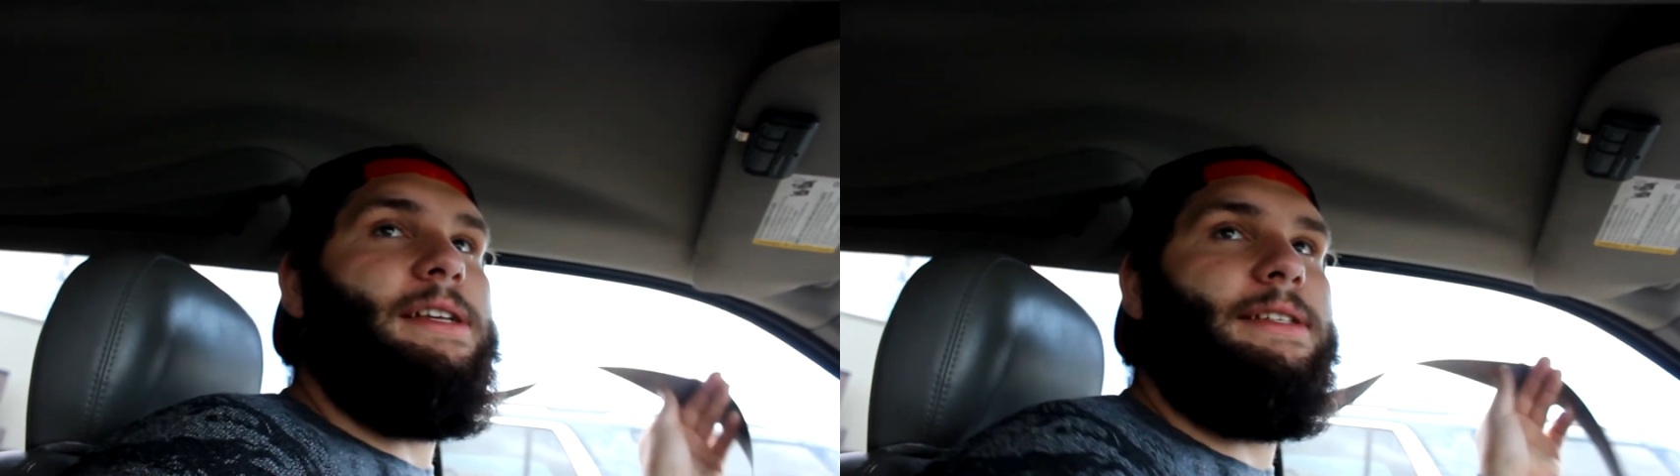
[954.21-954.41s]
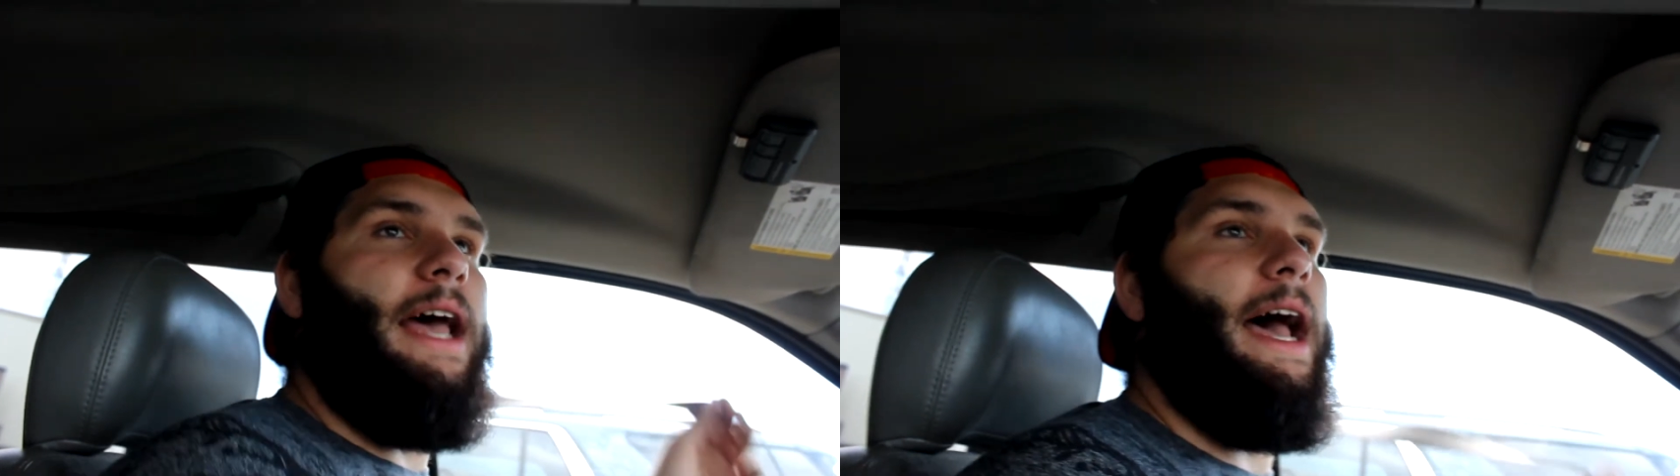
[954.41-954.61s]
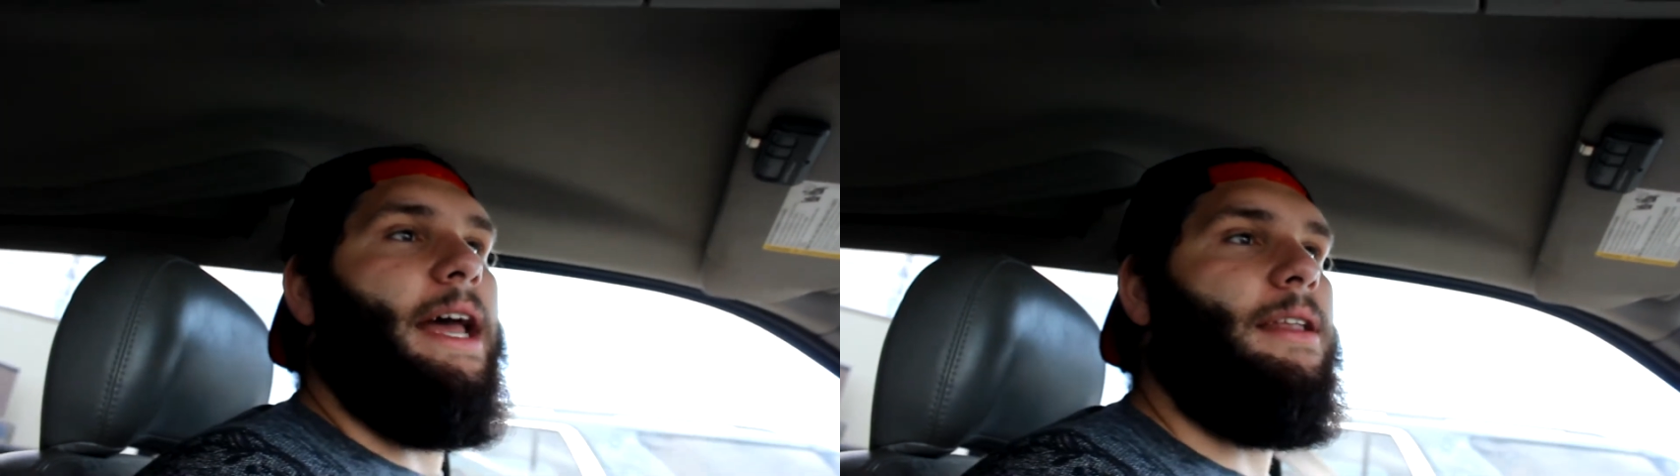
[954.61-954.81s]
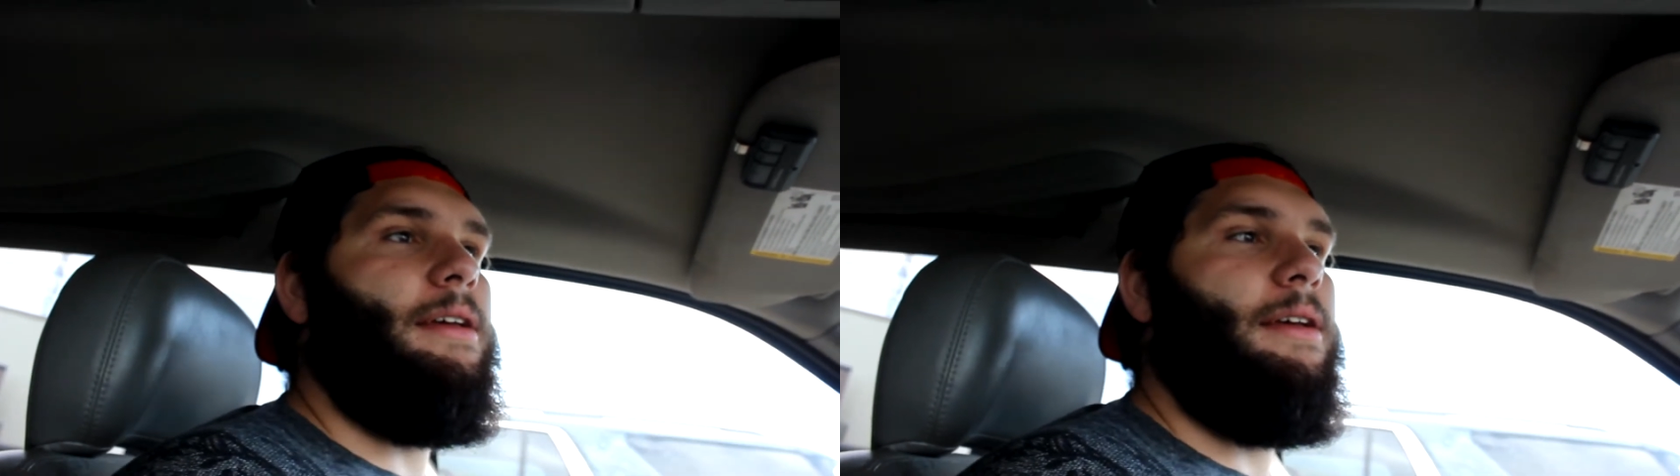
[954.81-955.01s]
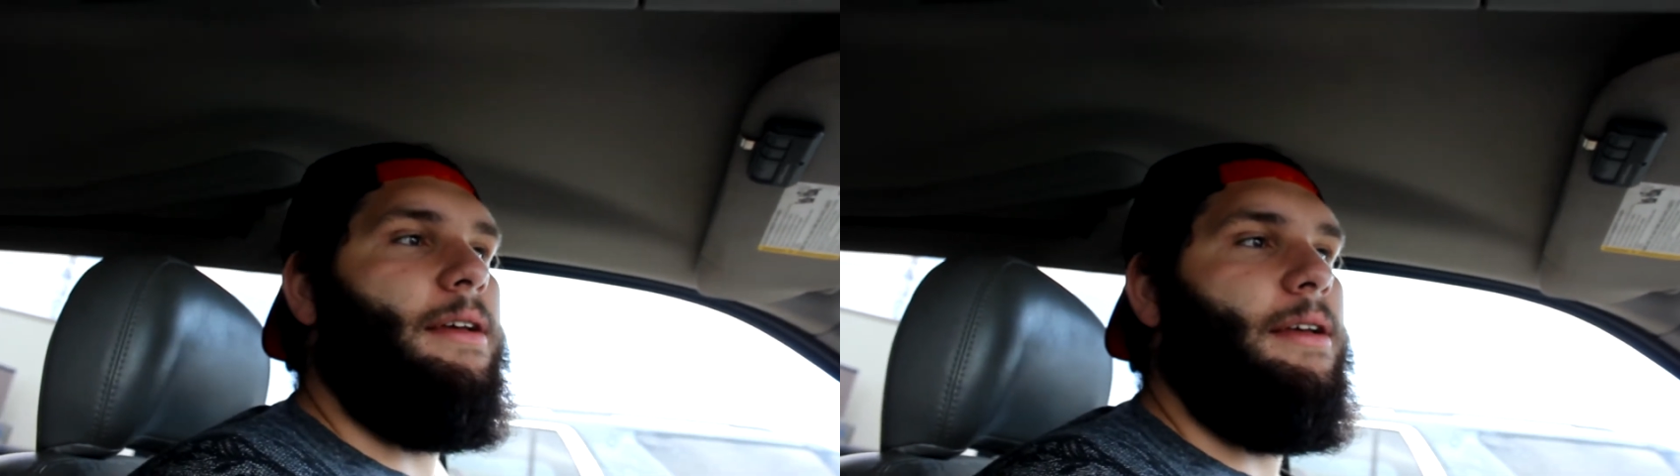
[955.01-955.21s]
sad.
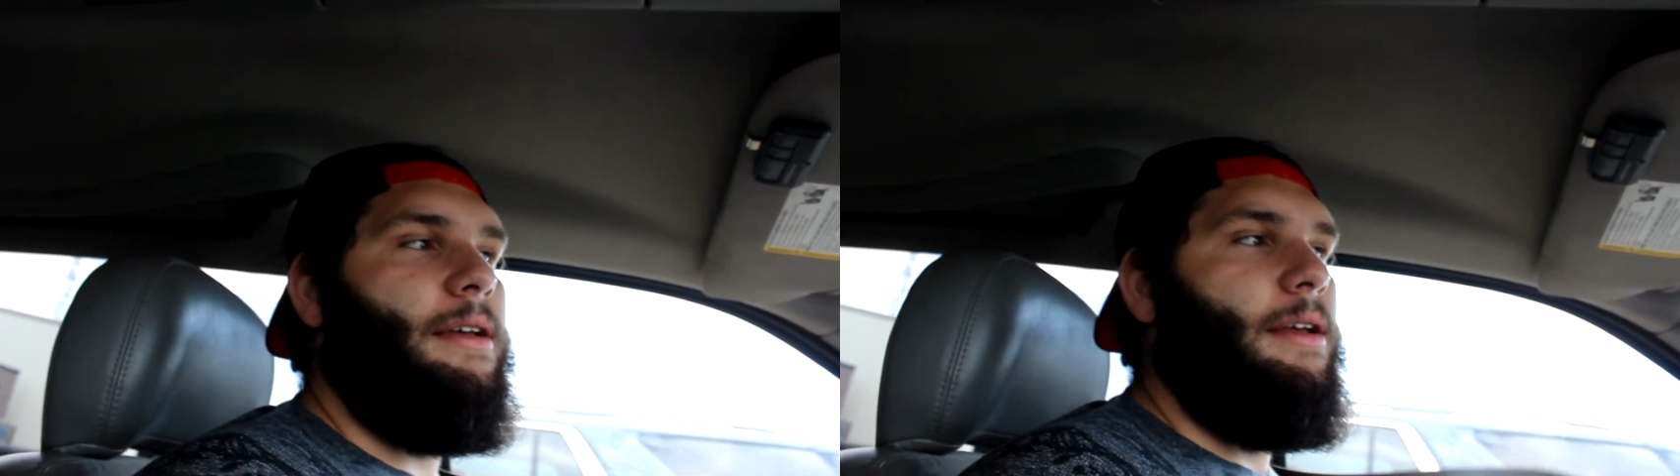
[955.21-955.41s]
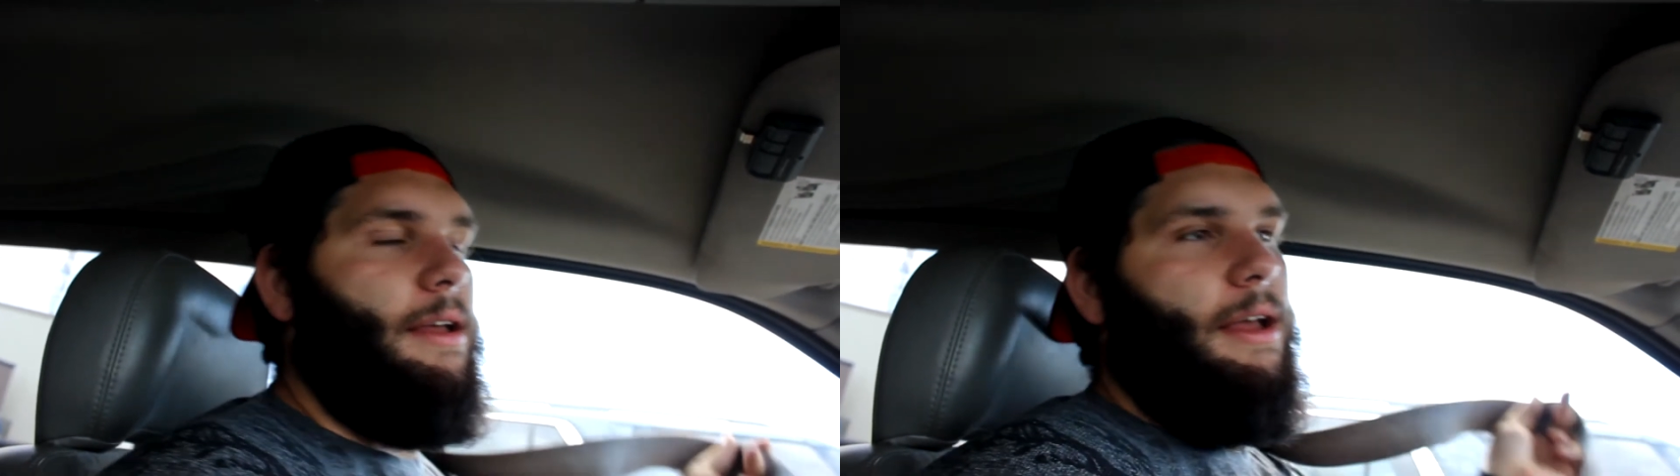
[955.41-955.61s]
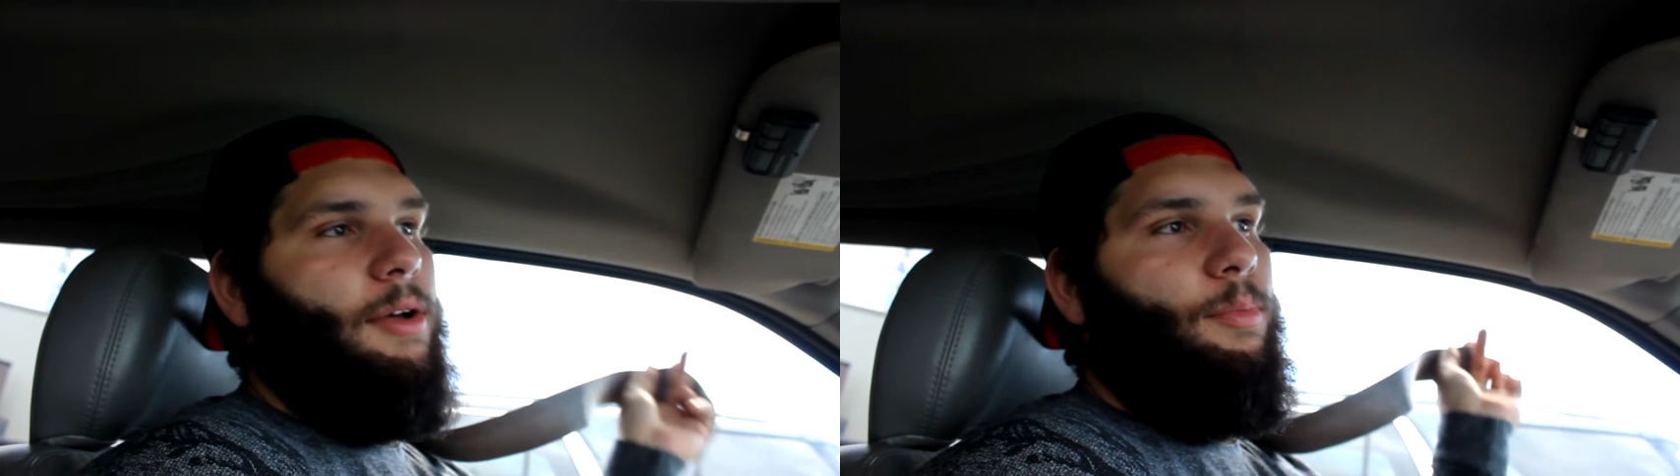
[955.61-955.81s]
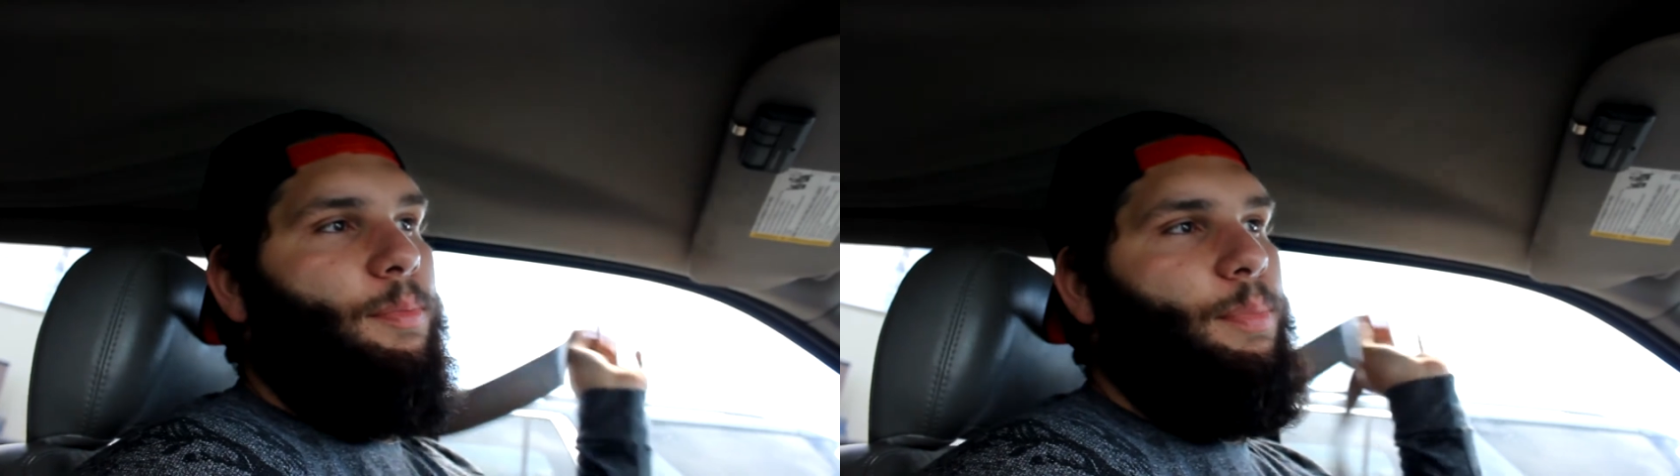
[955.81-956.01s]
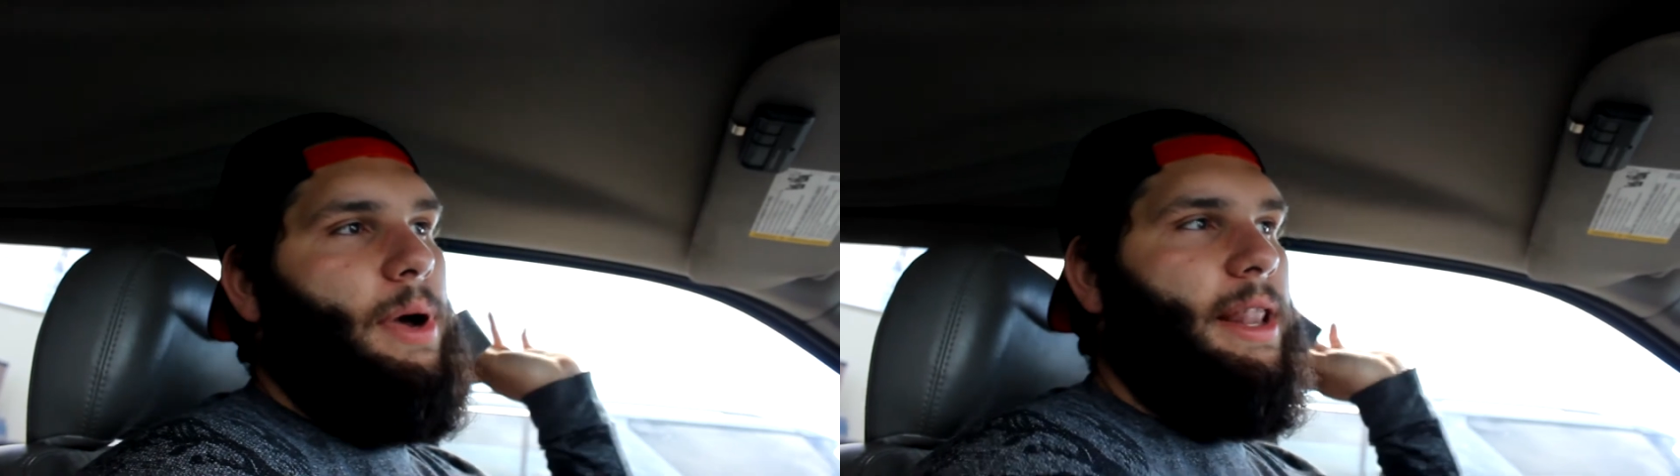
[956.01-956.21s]

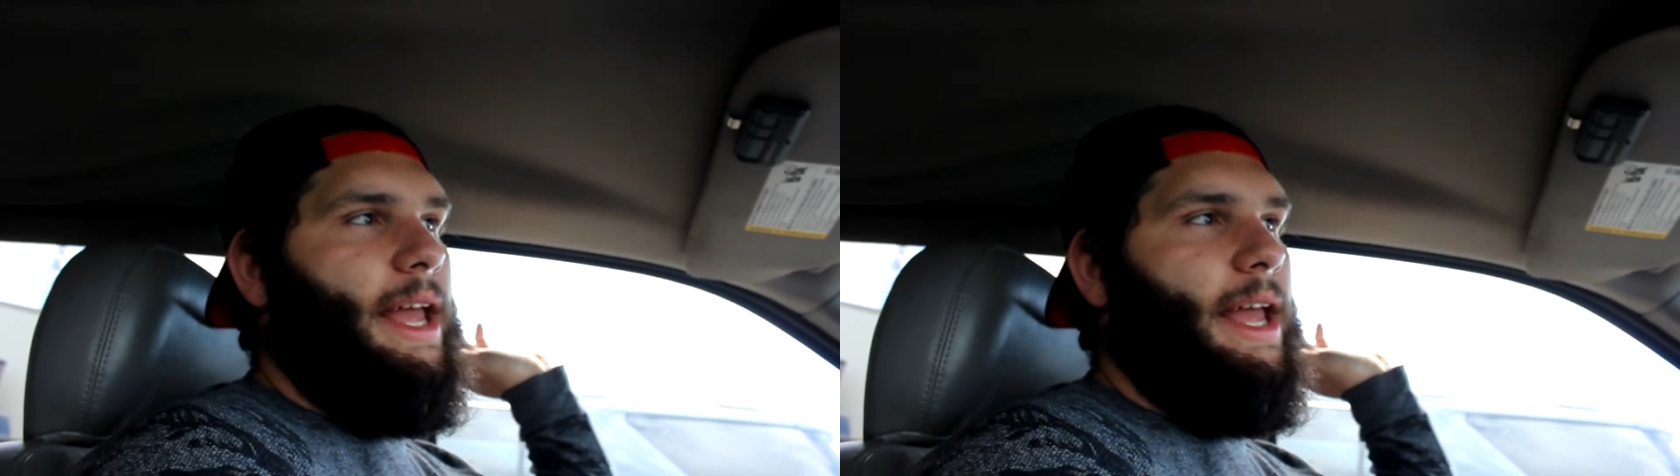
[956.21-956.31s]
But